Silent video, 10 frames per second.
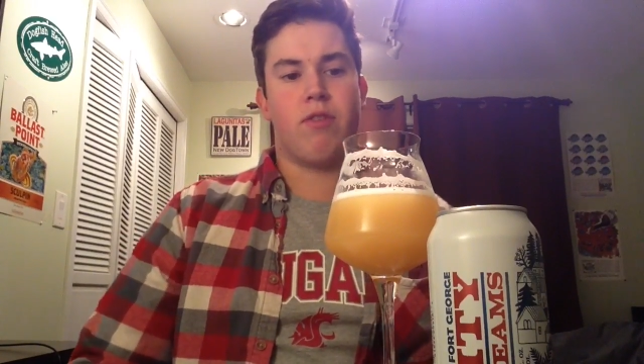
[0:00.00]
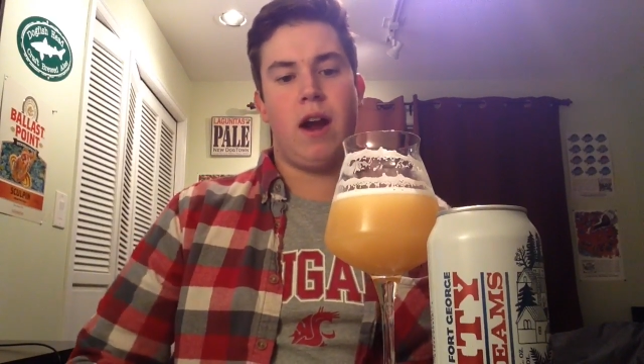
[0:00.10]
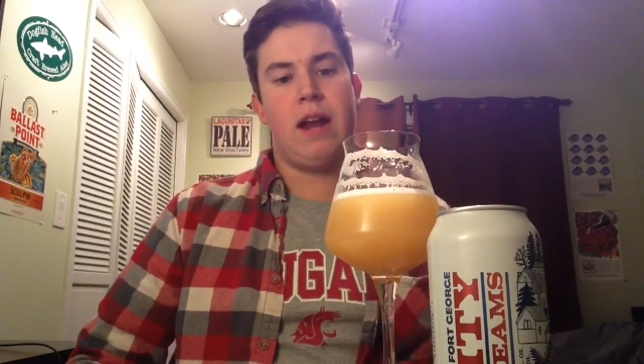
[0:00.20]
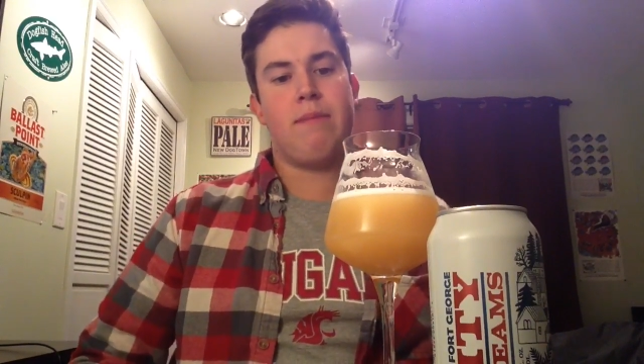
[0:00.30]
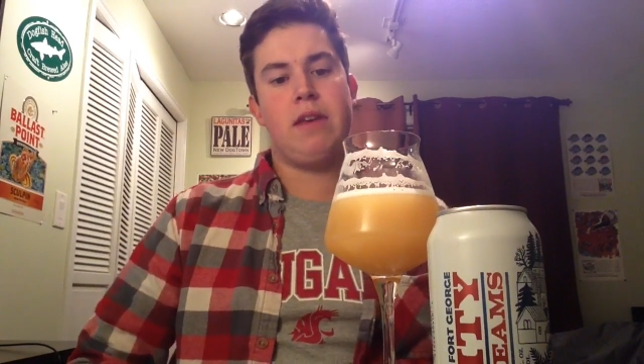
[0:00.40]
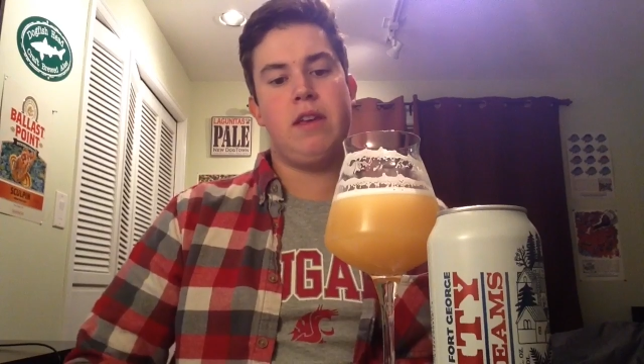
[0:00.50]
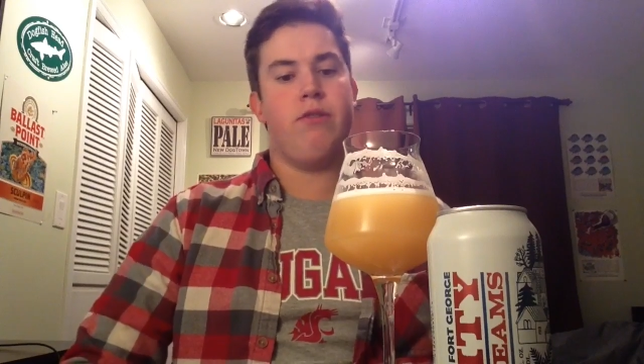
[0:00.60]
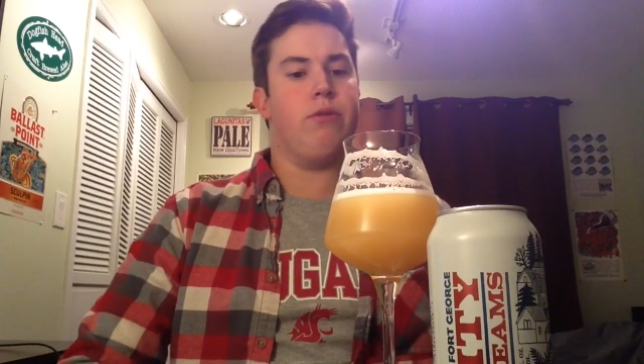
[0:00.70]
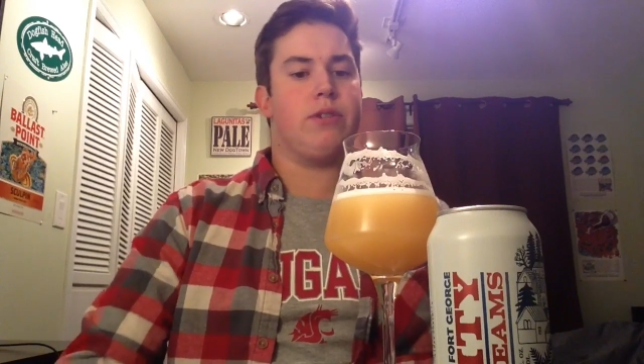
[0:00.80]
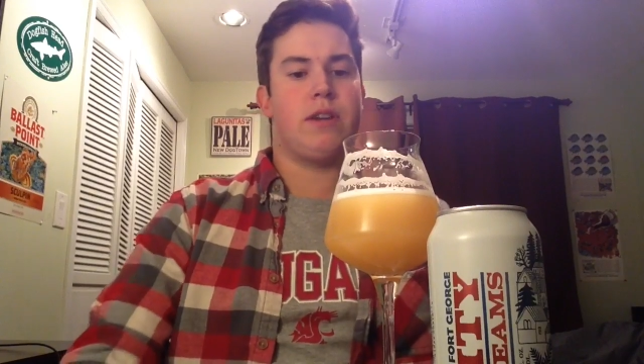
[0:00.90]
for
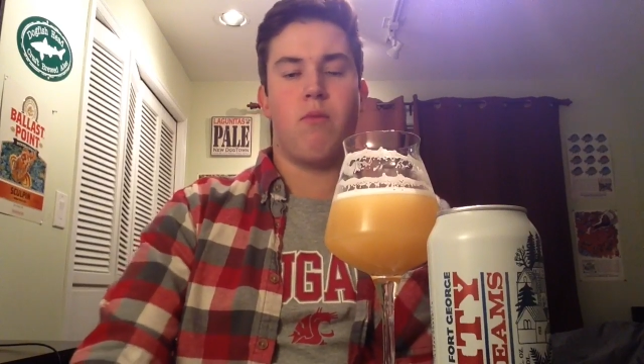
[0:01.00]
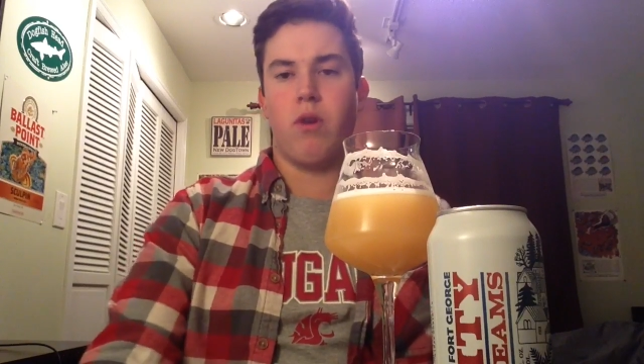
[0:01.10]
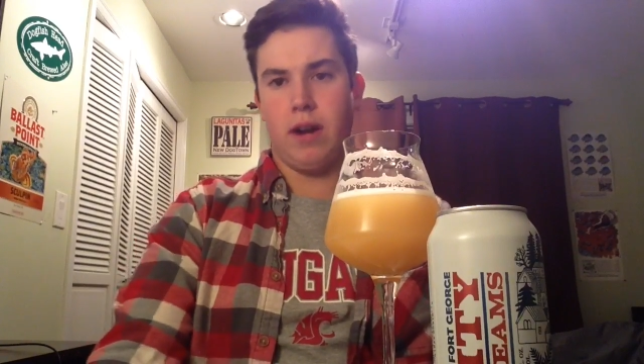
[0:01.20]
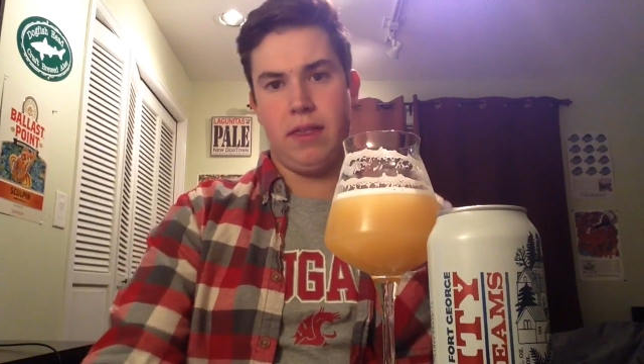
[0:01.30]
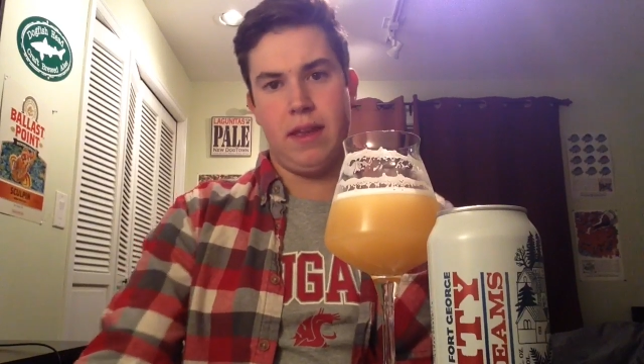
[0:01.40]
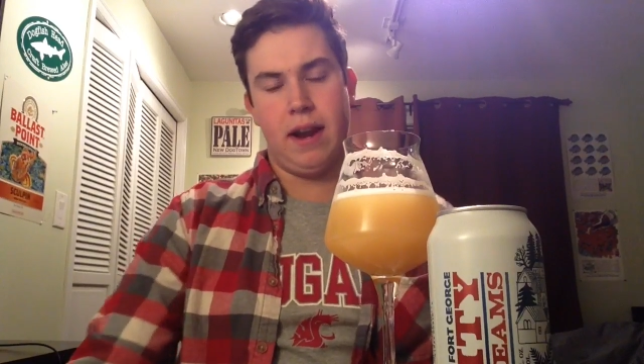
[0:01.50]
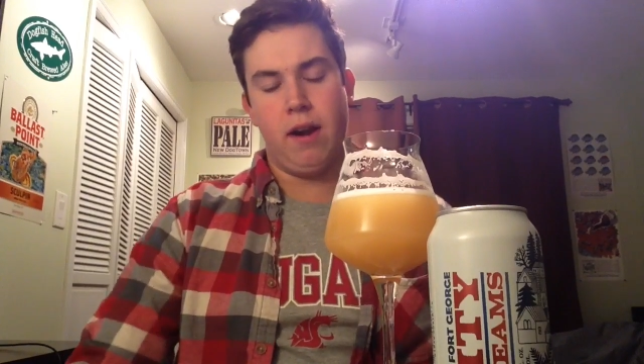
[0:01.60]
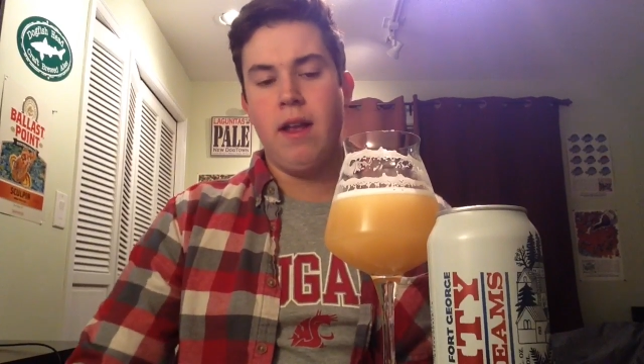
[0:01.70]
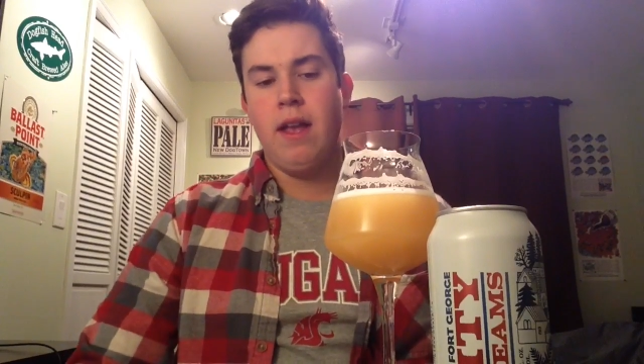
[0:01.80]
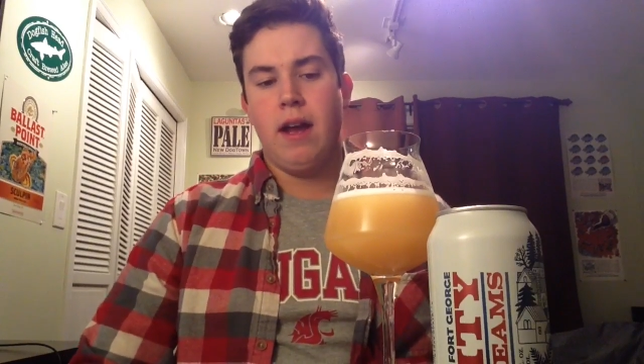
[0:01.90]
IBUs, somewhere in
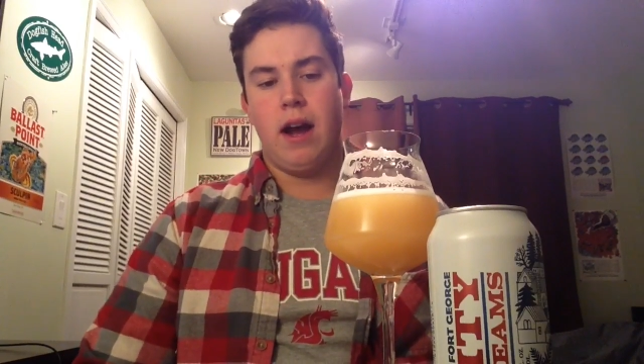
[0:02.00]
there.